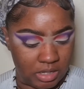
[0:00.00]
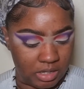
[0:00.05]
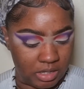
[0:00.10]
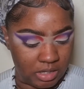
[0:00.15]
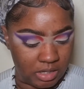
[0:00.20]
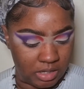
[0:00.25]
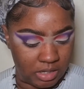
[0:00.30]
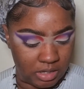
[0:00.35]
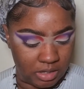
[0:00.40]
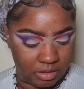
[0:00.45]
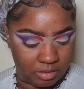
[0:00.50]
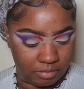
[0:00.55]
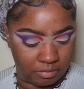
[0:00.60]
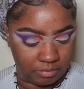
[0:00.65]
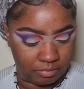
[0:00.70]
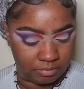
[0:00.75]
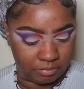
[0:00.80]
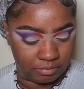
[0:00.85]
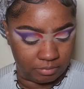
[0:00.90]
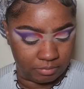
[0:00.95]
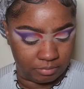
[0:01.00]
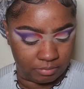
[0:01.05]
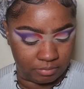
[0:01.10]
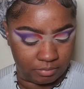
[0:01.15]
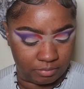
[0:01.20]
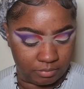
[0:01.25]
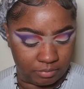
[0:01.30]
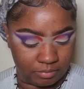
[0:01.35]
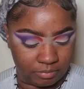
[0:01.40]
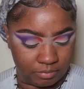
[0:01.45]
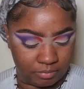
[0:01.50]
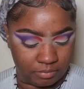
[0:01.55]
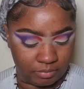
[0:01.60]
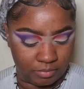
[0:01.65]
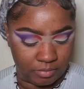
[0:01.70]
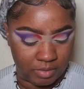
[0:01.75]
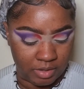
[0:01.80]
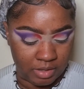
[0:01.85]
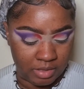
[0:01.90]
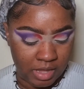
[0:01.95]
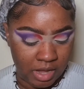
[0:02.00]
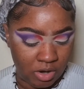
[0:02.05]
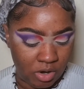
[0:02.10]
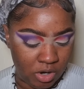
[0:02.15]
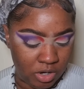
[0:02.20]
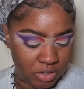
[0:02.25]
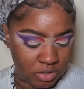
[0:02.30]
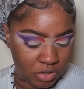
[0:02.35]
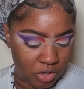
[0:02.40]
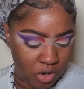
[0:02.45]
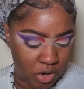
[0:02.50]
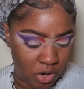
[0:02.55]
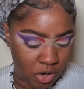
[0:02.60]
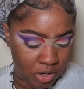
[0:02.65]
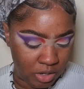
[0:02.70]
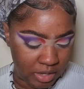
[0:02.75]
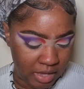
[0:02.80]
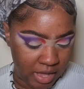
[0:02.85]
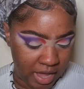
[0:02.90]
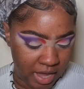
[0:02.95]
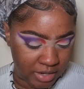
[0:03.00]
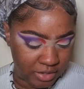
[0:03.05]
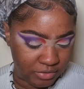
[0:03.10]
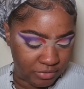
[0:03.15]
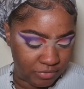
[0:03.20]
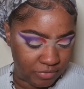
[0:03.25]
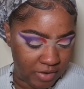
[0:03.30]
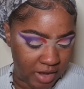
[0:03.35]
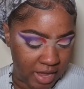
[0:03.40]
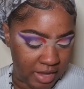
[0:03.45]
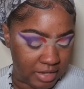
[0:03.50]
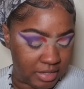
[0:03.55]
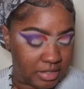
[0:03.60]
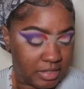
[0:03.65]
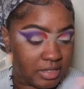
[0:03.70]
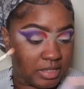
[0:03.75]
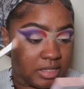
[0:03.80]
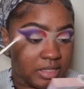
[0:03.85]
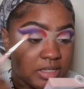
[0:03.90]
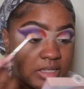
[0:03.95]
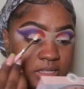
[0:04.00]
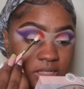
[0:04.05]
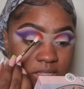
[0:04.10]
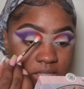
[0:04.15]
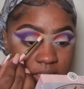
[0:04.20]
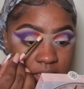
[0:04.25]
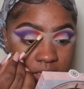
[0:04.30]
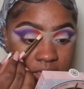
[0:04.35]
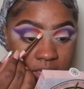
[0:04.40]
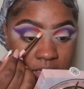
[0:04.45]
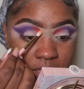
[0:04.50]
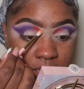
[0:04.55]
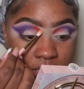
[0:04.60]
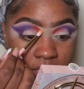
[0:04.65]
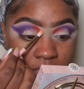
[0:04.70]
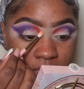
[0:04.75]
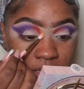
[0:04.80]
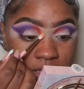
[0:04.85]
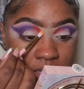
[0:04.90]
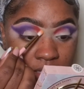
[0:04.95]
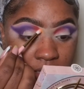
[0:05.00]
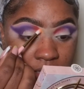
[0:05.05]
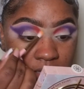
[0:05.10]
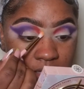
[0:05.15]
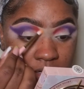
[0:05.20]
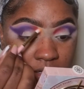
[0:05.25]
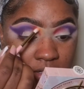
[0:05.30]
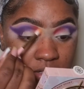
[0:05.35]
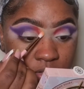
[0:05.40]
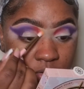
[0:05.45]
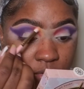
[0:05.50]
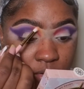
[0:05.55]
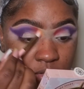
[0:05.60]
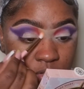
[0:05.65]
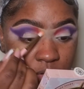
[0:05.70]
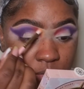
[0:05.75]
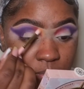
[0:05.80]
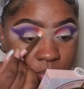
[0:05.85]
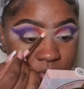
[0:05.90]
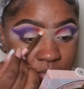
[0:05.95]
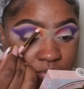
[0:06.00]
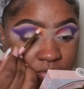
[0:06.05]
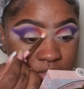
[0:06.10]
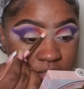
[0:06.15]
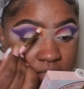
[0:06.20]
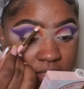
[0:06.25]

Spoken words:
Yeah. And that color is called Catch Flights. Let's go on top of this.